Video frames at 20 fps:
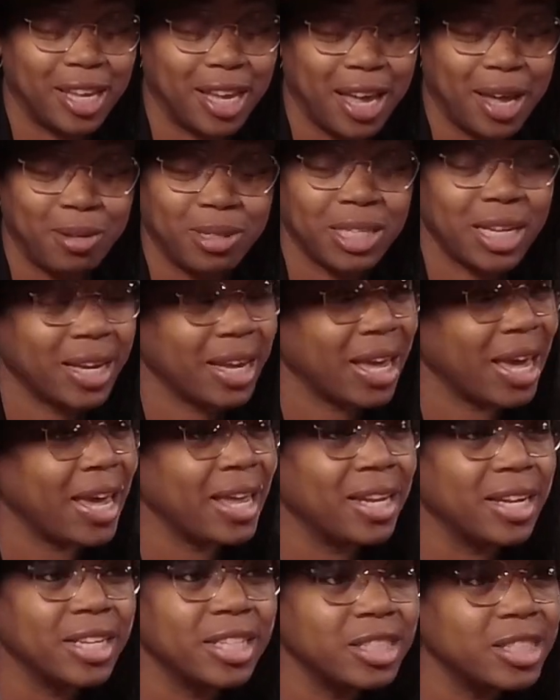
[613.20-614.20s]
I was like, hey,
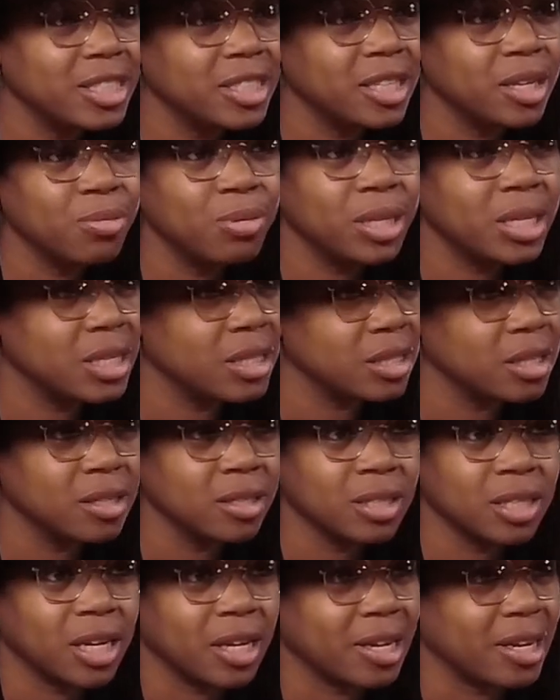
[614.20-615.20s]
let's just see what this
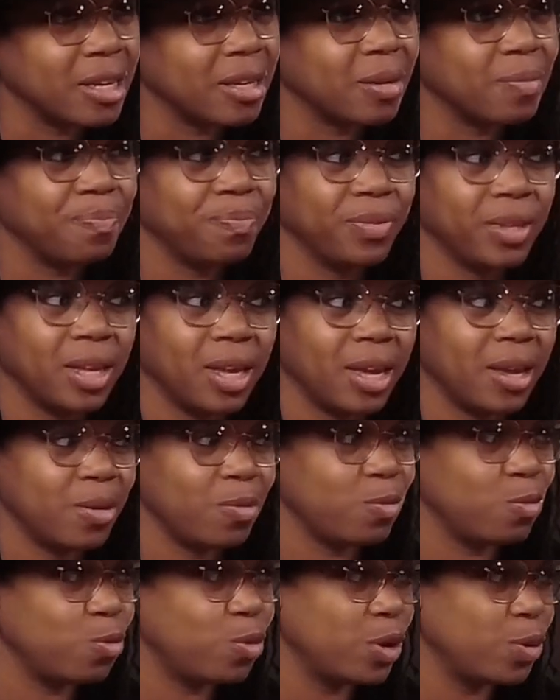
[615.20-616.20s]
looks like.
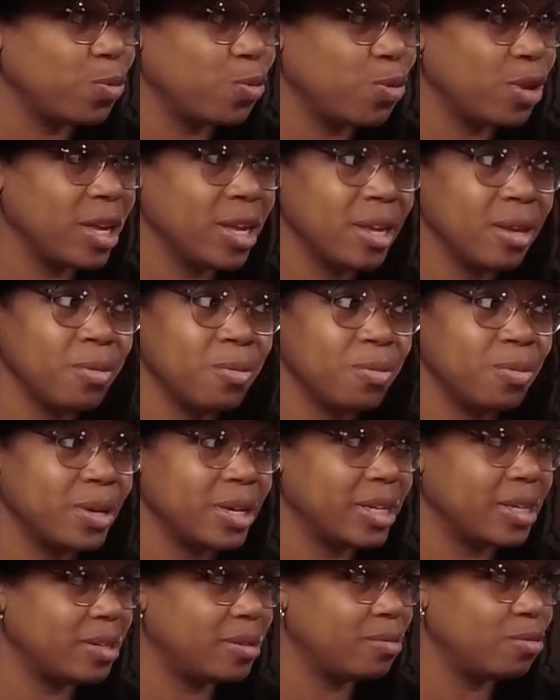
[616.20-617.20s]
And when we
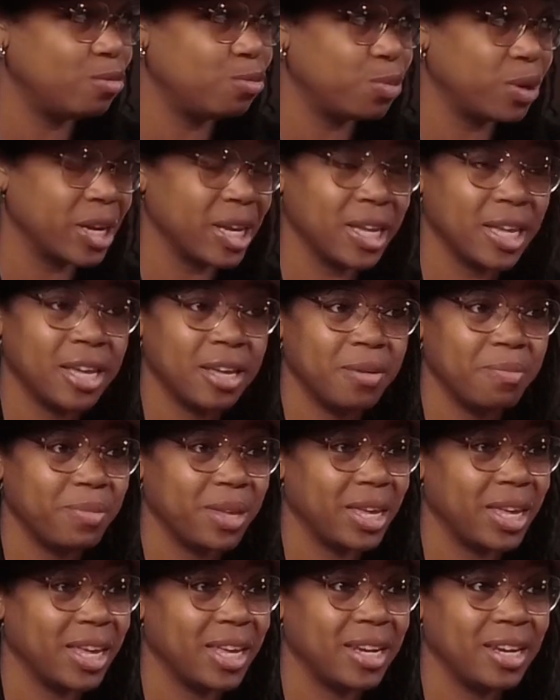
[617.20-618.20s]
would bring him
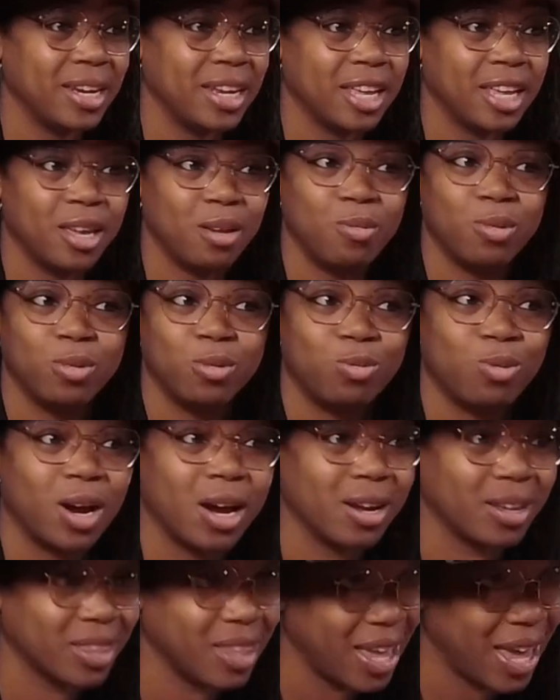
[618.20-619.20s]
in, he would
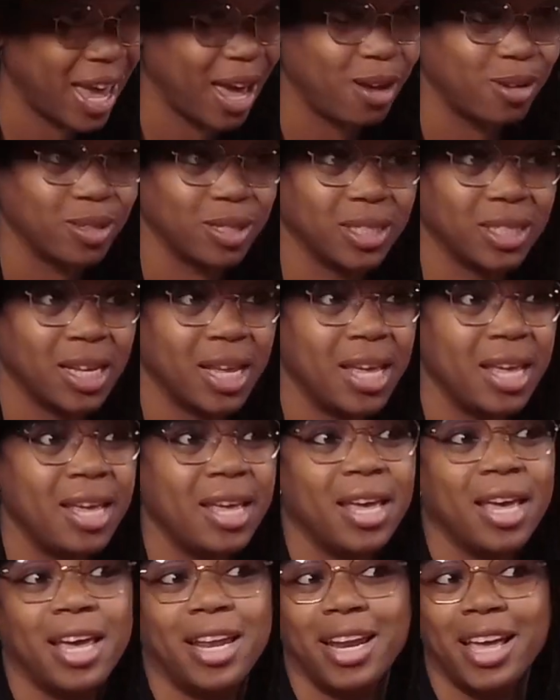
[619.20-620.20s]
rock the house.
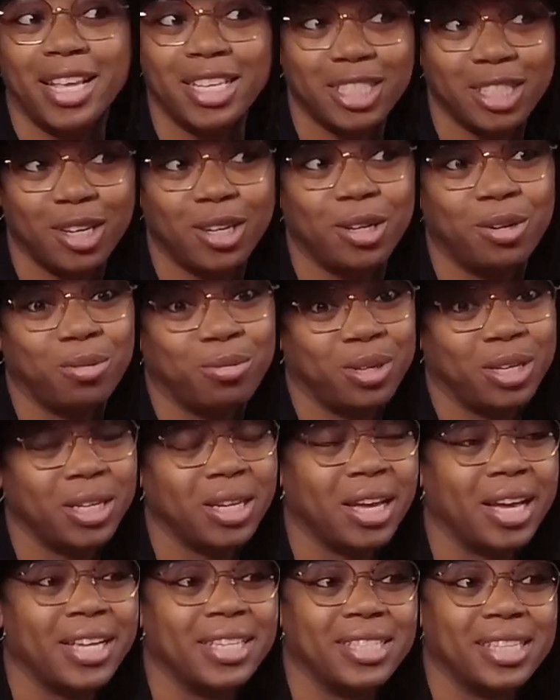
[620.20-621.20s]
And I started
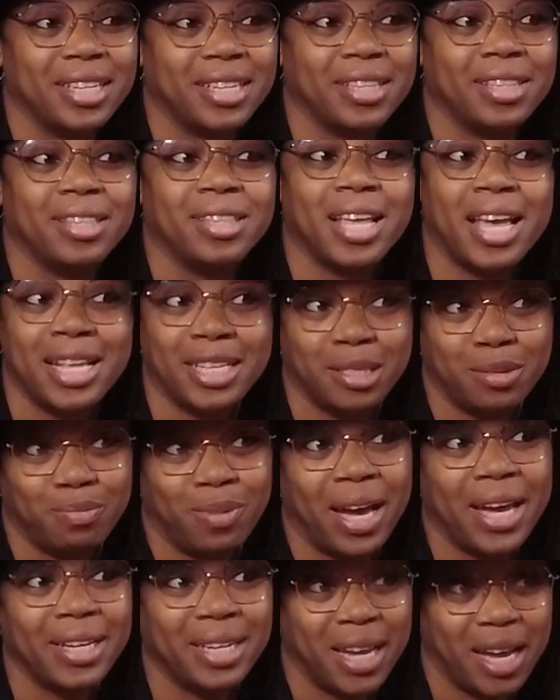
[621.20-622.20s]
realizing that's
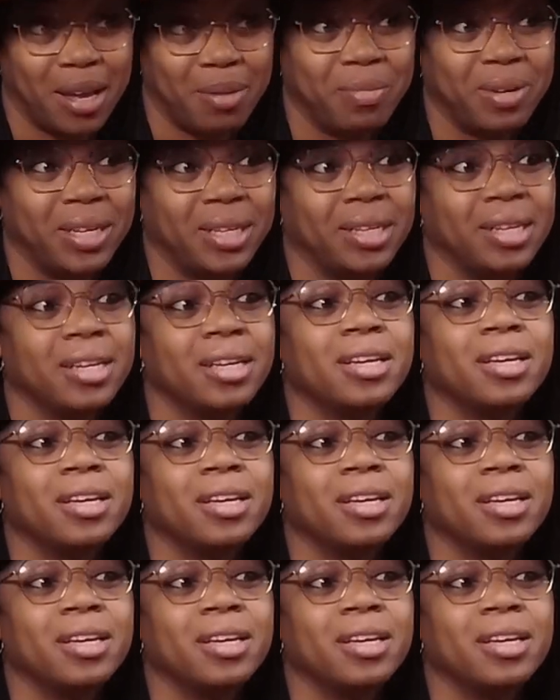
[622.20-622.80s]
my diamond,